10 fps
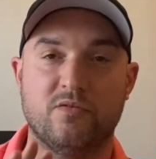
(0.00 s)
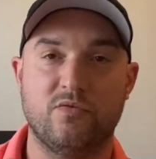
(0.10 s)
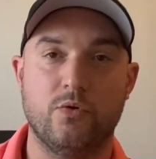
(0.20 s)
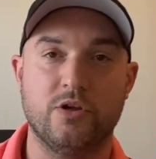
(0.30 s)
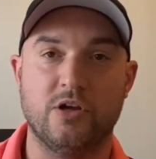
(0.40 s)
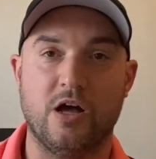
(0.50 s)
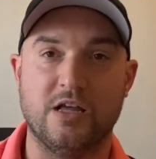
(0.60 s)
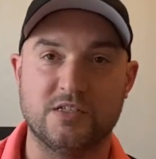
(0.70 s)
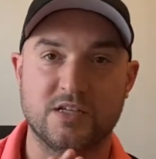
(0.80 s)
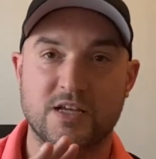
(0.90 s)
for you
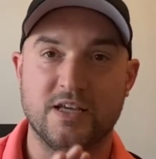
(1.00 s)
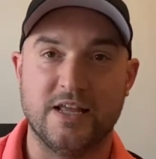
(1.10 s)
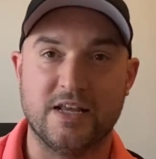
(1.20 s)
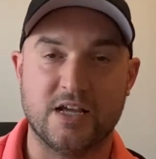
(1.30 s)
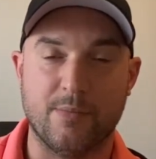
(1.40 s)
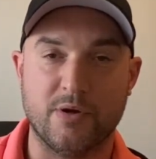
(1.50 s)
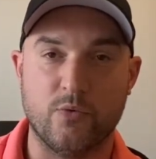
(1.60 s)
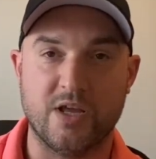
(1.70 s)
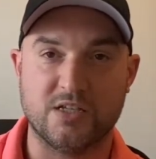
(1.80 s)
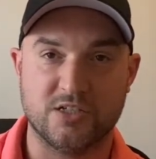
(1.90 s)
guys in the coming week.